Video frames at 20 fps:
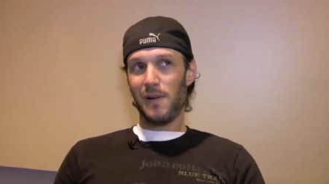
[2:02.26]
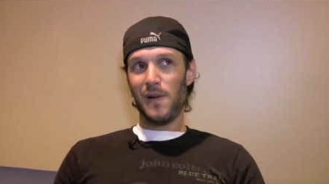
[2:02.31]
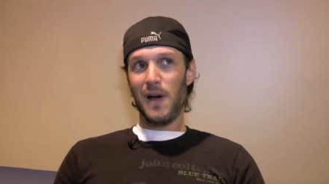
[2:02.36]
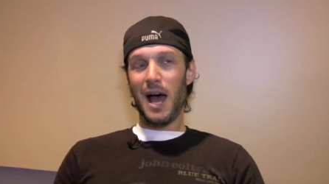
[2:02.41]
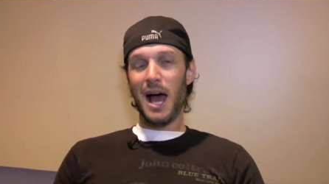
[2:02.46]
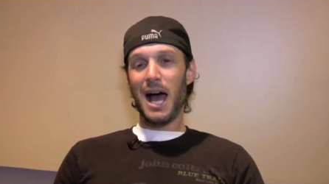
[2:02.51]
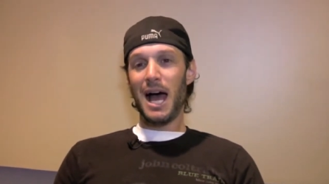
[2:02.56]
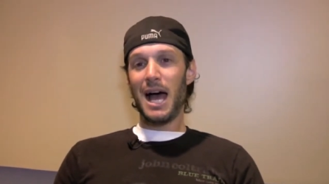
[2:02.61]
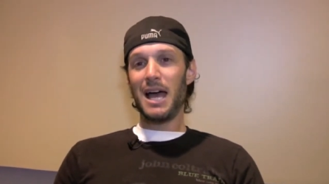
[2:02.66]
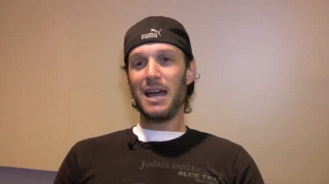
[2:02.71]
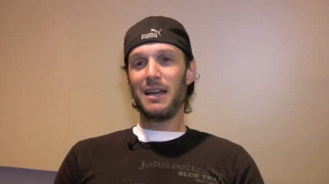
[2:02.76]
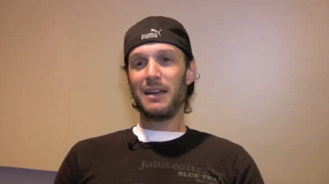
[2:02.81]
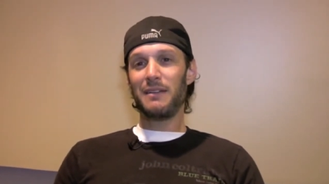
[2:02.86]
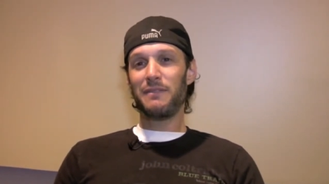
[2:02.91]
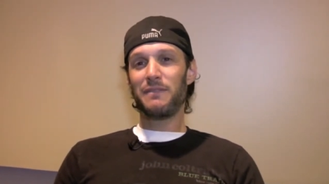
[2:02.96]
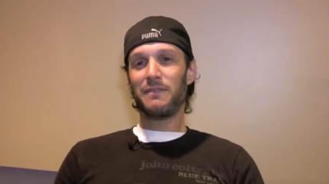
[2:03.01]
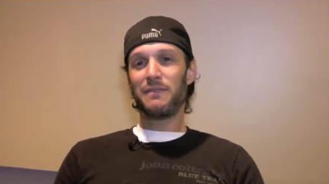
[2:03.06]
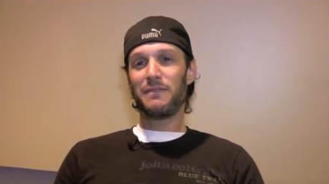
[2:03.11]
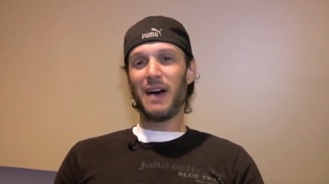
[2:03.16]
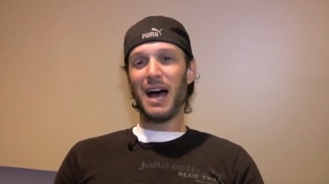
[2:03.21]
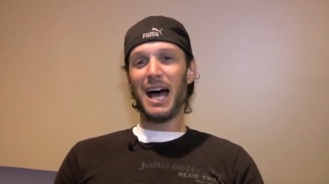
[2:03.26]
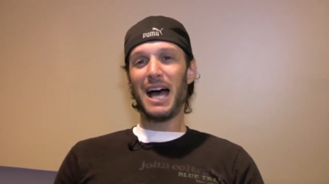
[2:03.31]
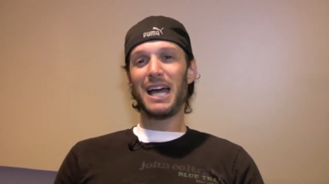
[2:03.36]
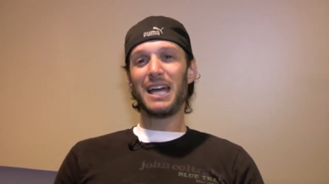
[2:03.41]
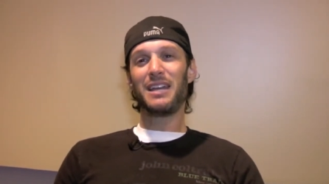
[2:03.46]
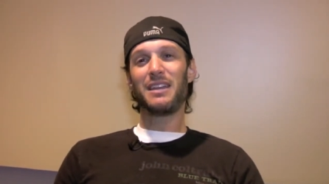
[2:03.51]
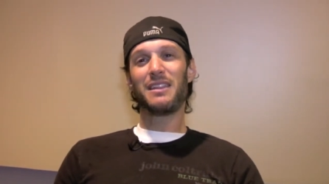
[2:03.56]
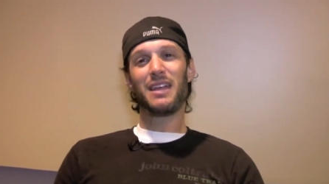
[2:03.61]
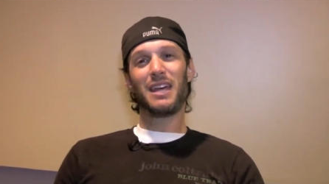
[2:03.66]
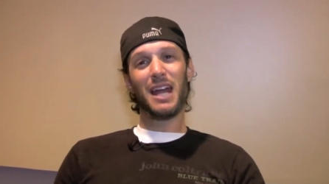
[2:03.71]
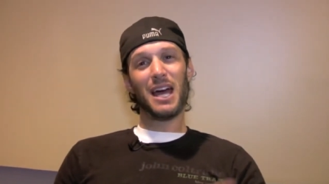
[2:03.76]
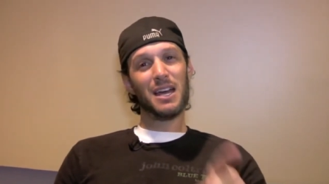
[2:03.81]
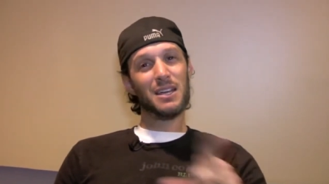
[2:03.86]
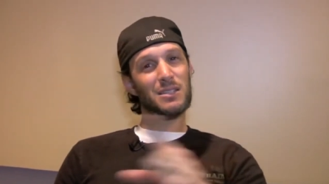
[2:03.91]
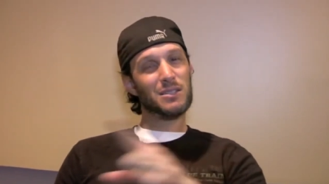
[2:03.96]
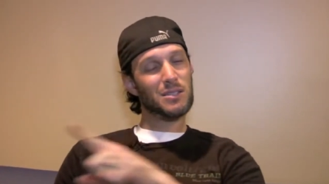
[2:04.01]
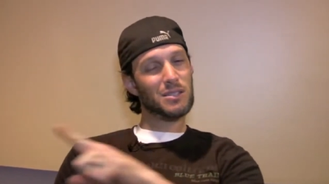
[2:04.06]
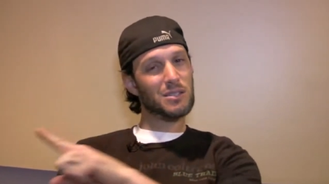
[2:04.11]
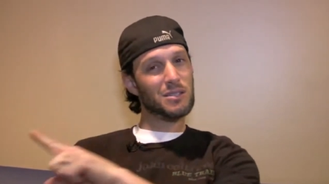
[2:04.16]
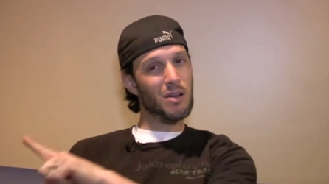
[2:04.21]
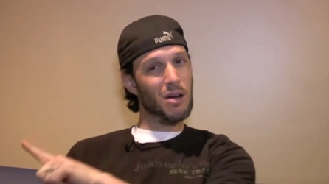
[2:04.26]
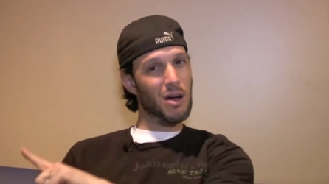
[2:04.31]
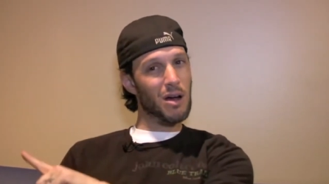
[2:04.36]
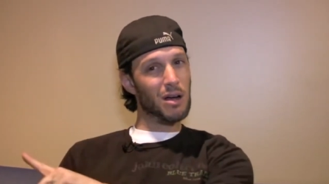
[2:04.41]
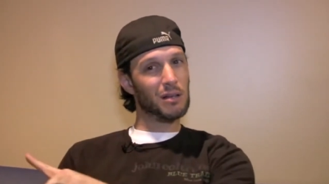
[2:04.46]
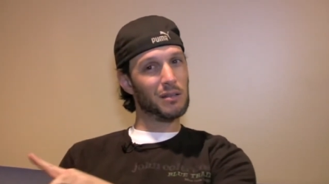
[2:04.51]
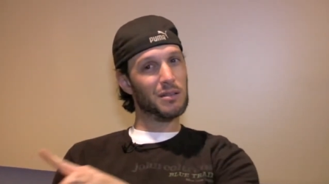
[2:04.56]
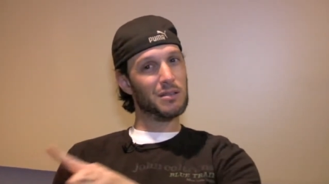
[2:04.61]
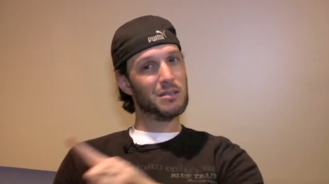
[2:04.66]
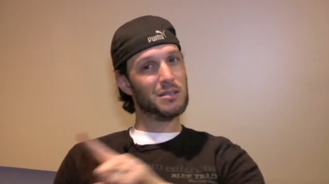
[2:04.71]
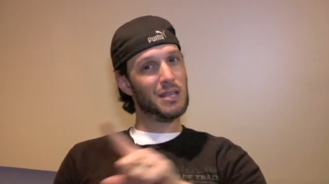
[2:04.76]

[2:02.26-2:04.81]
Isn't I there, I mean, find that I stalk the